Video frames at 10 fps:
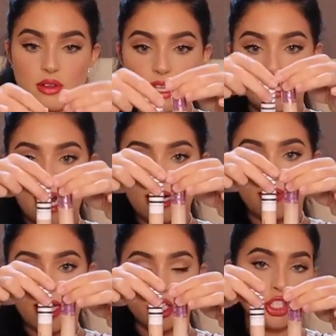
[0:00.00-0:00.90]
It's kind of
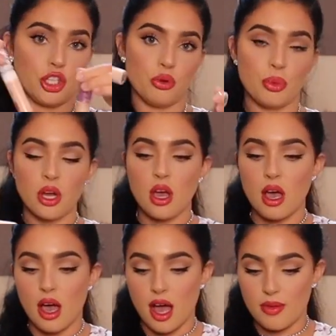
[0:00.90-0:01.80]
like a dupe.
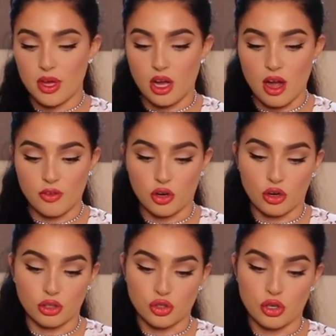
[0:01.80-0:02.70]
The
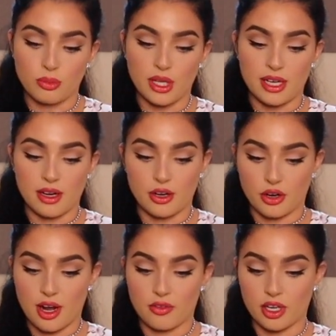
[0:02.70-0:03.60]
Covergirl TruBlend
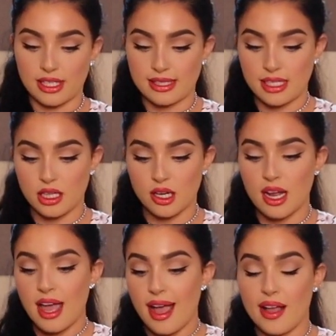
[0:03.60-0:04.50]
Undercover Concealer,